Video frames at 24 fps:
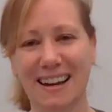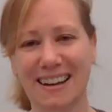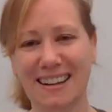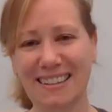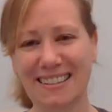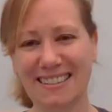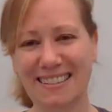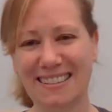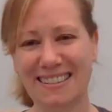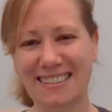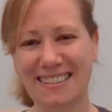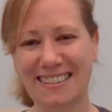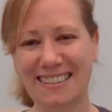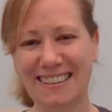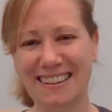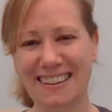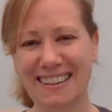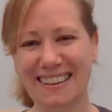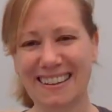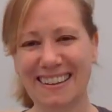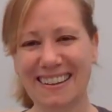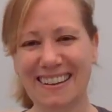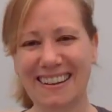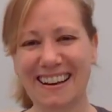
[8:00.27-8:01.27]
kites.
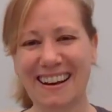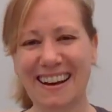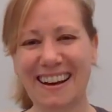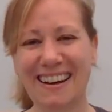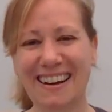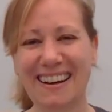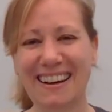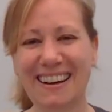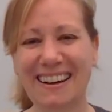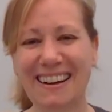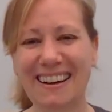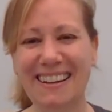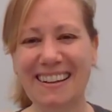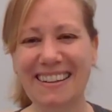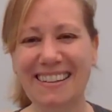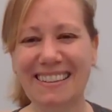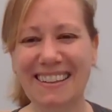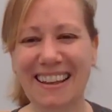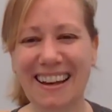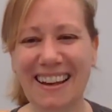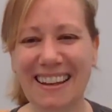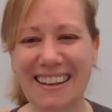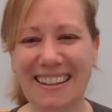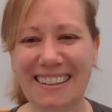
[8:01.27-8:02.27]
I
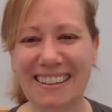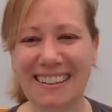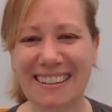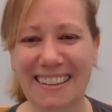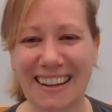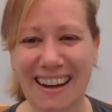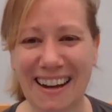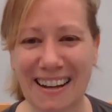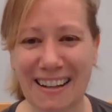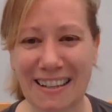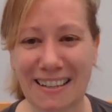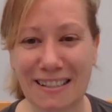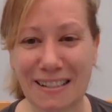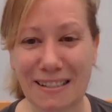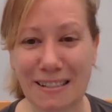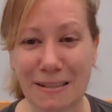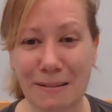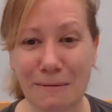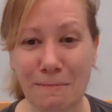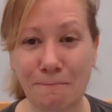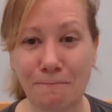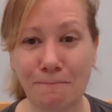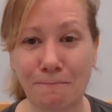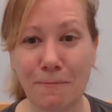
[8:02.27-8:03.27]
like
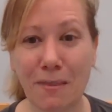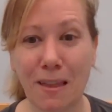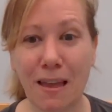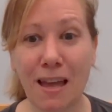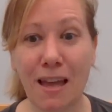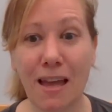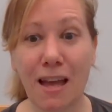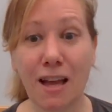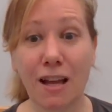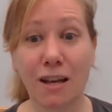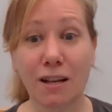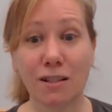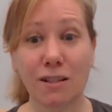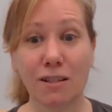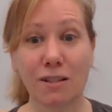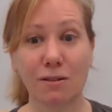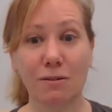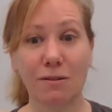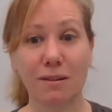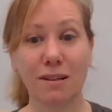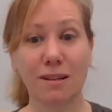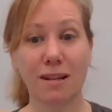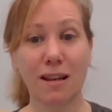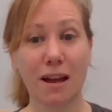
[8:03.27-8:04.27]
kites.
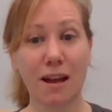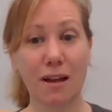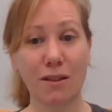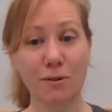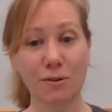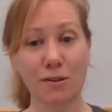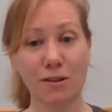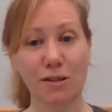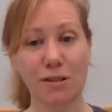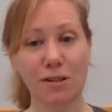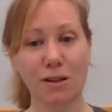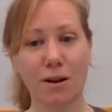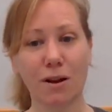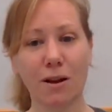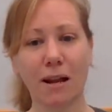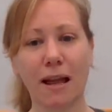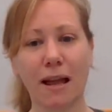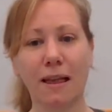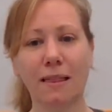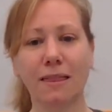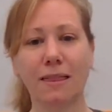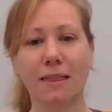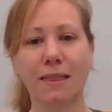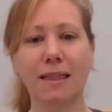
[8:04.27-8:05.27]
So another song,
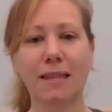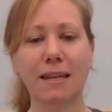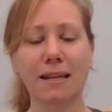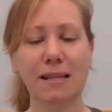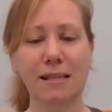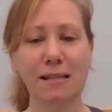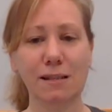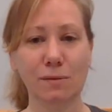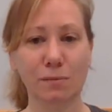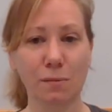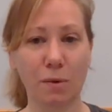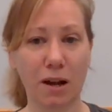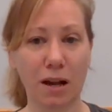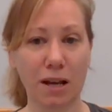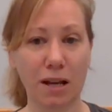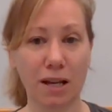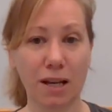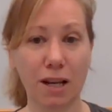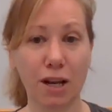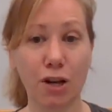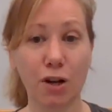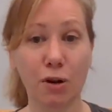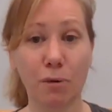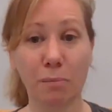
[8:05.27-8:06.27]
and this
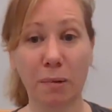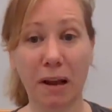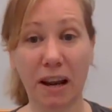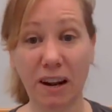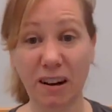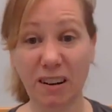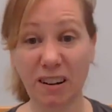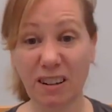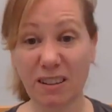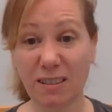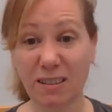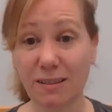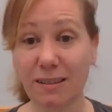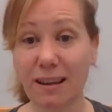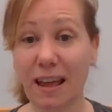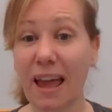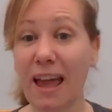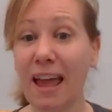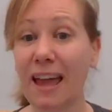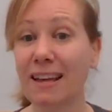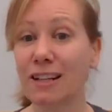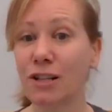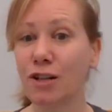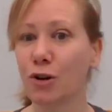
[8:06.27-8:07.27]
one your parents
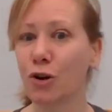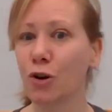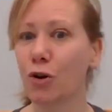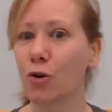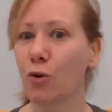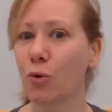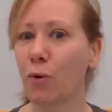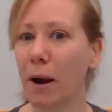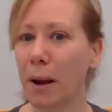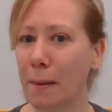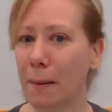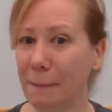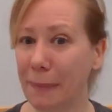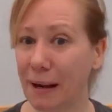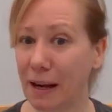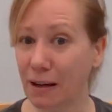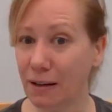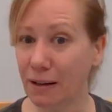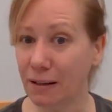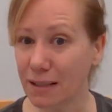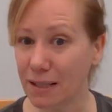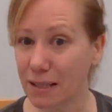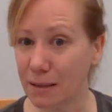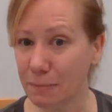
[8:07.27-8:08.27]
and your
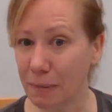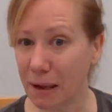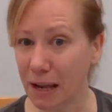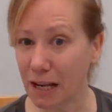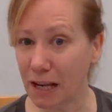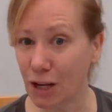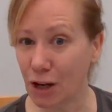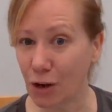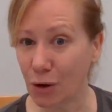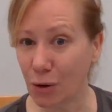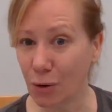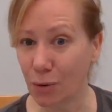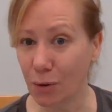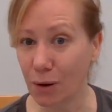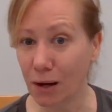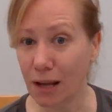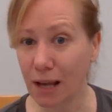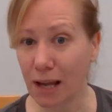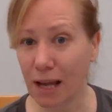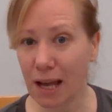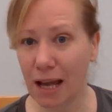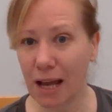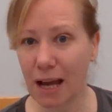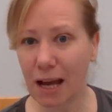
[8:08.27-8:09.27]
grandparents may know,
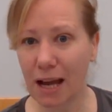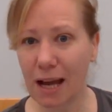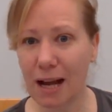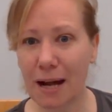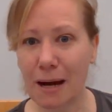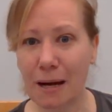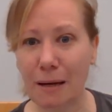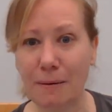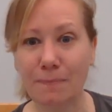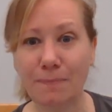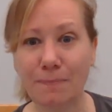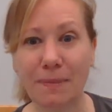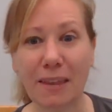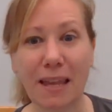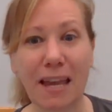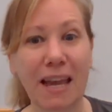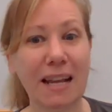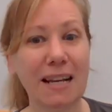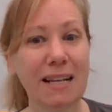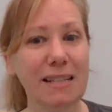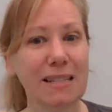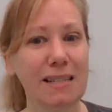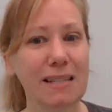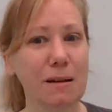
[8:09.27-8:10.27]
and
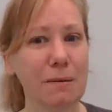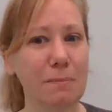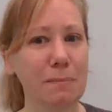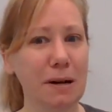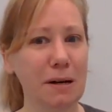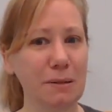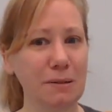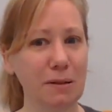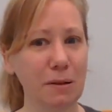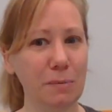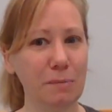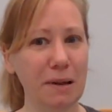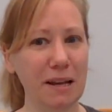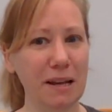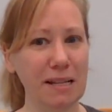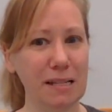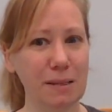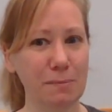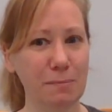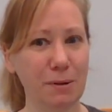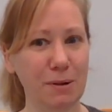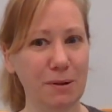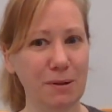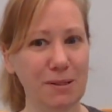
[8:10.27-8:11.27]
it's about the
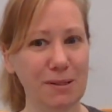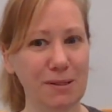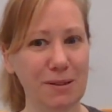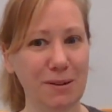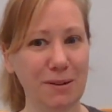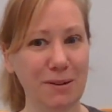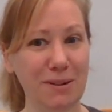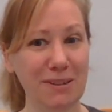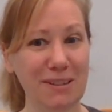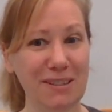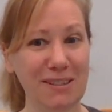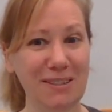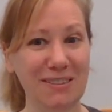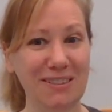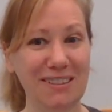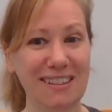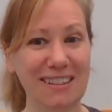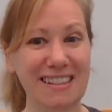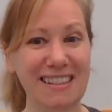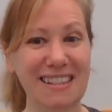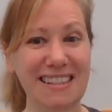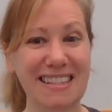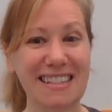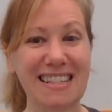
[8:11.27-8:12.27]
baseball song. So
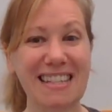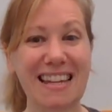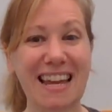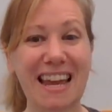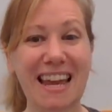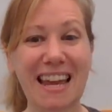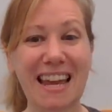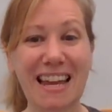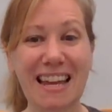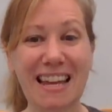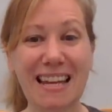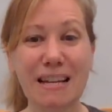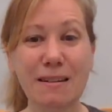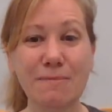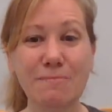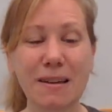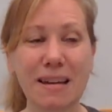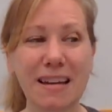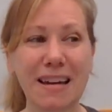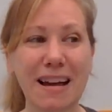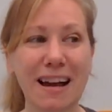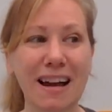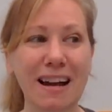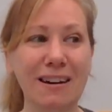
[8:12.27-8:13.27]
it's the Take
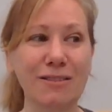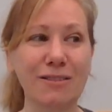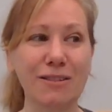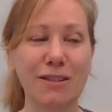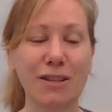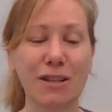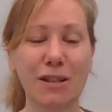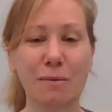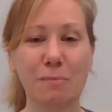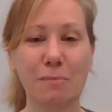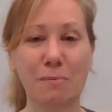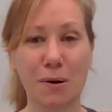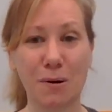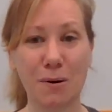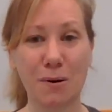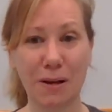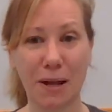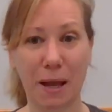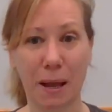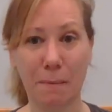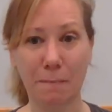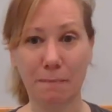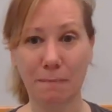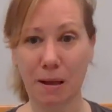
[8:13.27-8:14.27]
Me Out to the Ball
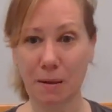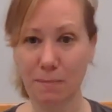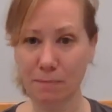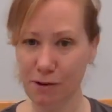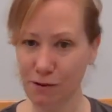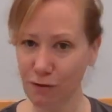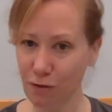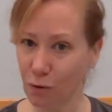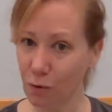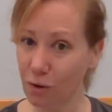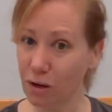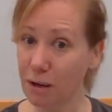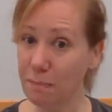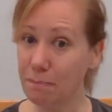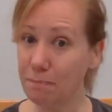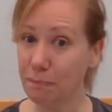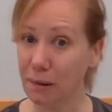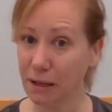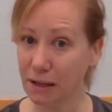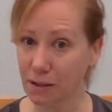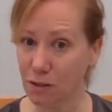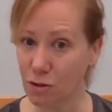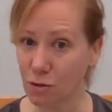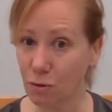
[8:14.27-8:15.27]
Game. Maybe you've already
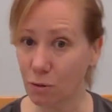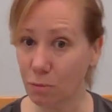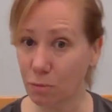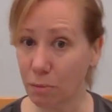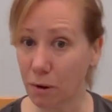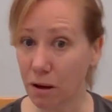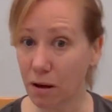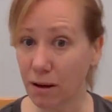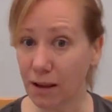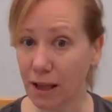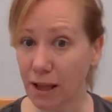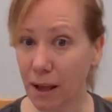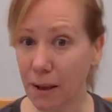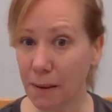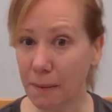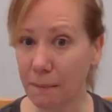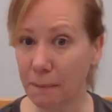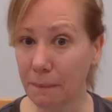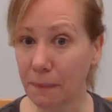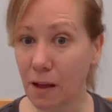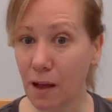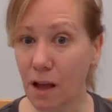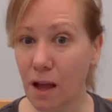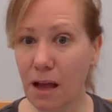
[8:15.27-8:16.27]
been to a ball
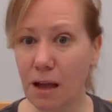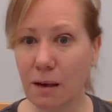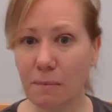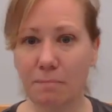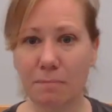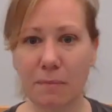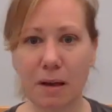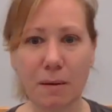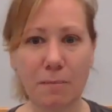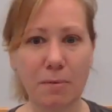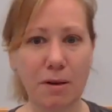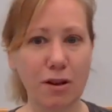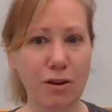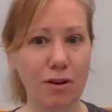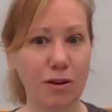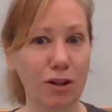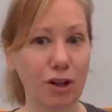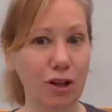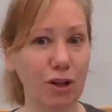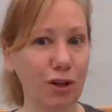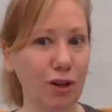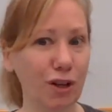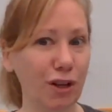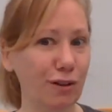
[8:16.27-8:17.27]
game. Maybe you're
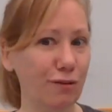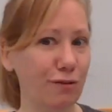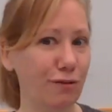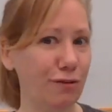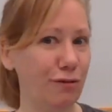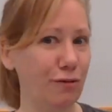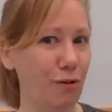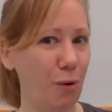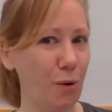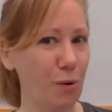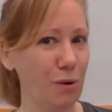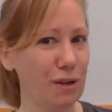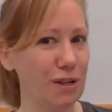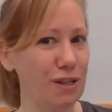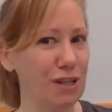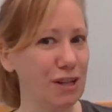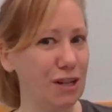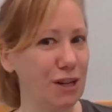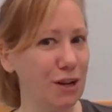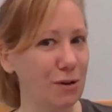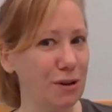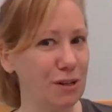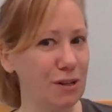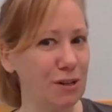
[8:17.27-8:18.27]
looking forward to
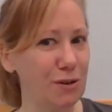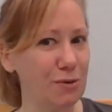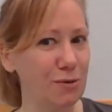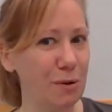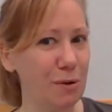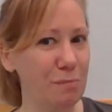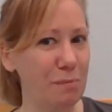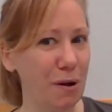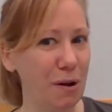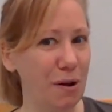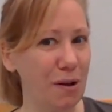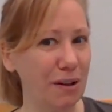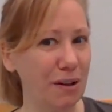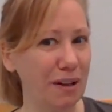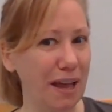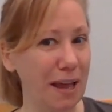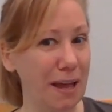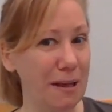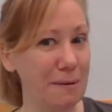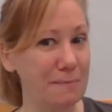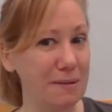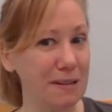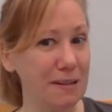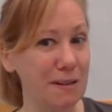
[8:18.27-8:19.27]
going to a ball
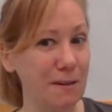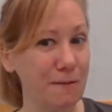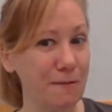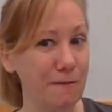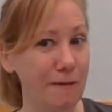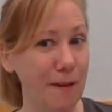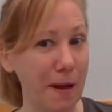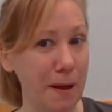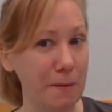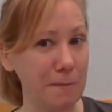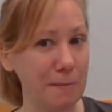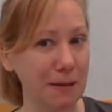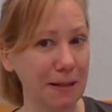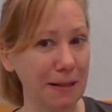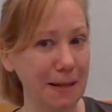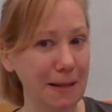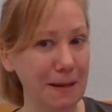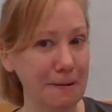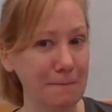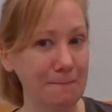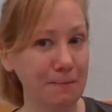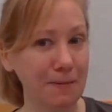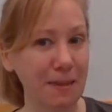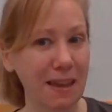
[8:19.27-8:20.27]
game as a
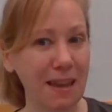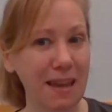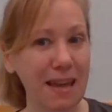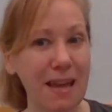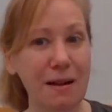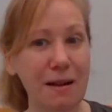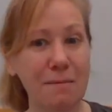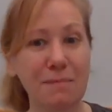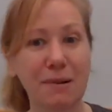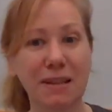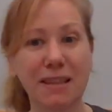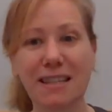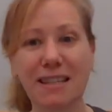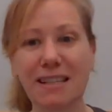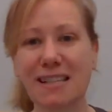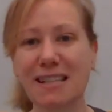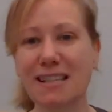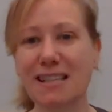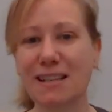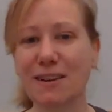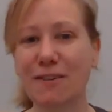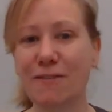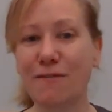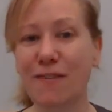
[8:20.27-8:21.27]
family. But this
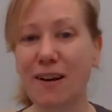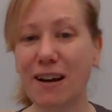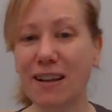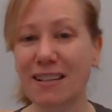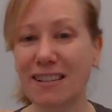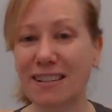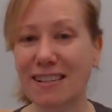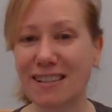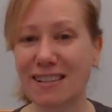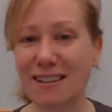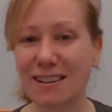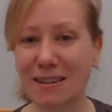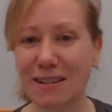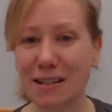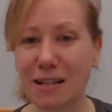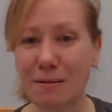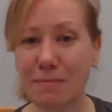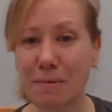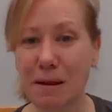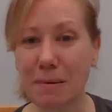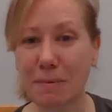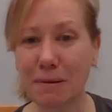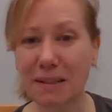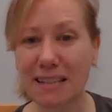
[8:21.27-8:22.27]
is a fun song to
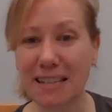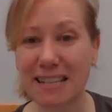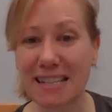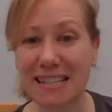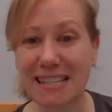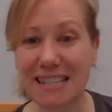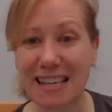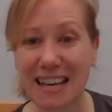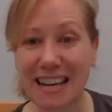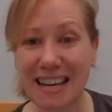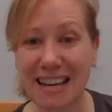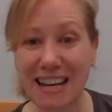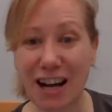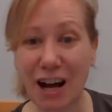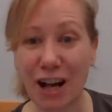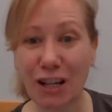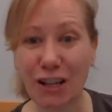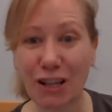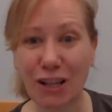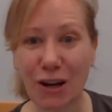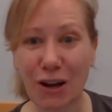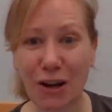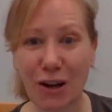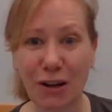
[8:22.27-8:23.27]
be able to sing
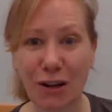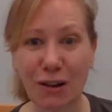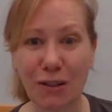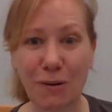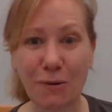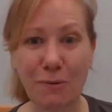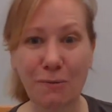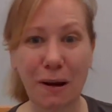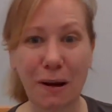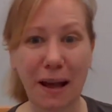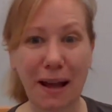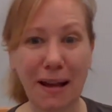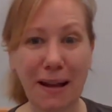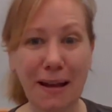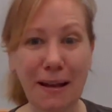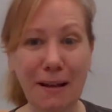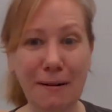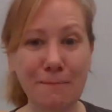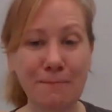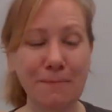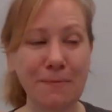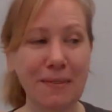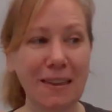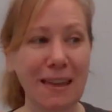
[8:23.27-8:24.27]
along the way.